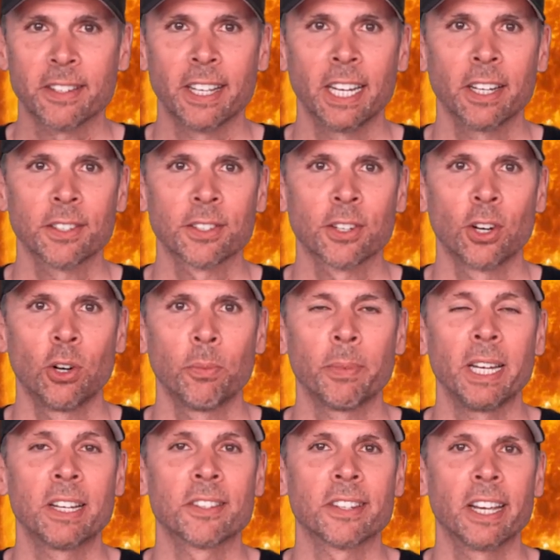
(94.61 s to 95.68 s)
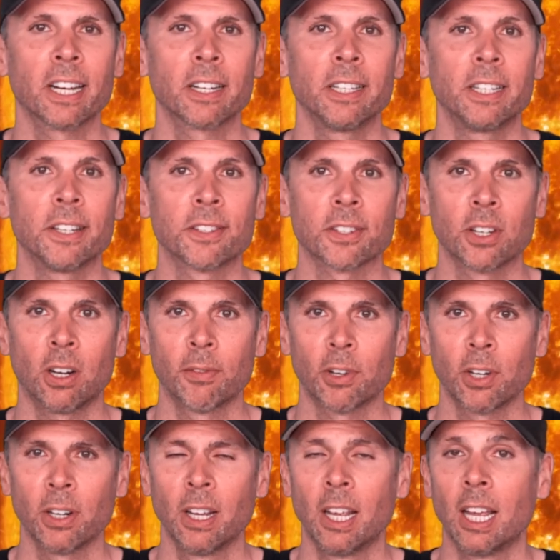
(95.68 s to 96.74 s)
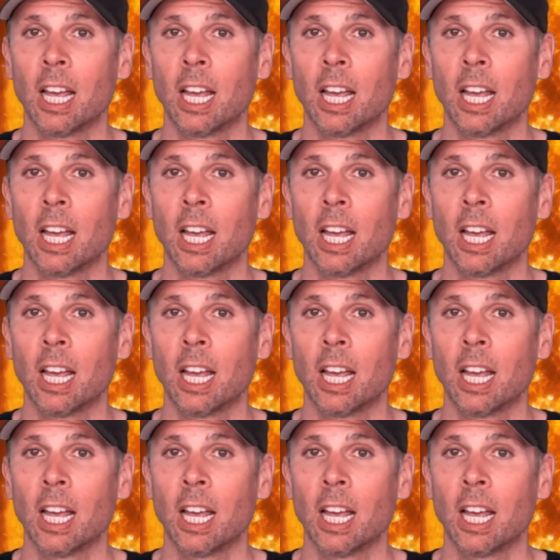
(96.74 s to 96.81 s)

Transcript: Telescope exactly discover